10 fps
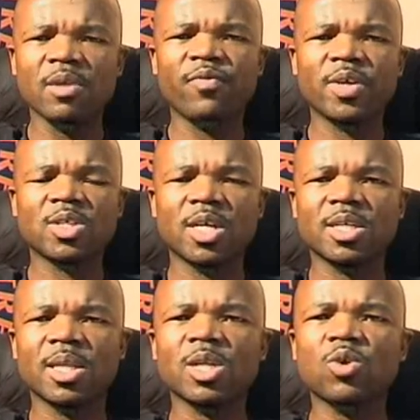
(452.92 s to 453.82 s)

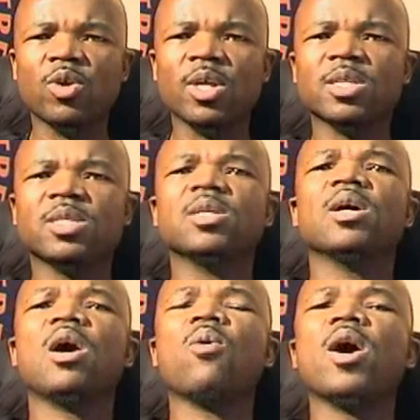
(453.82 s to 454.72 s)
infrastructure that connects
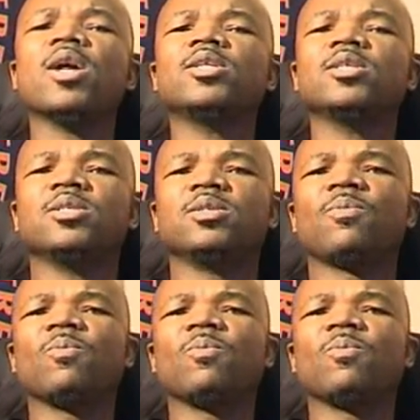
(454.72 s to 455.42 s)
our artists,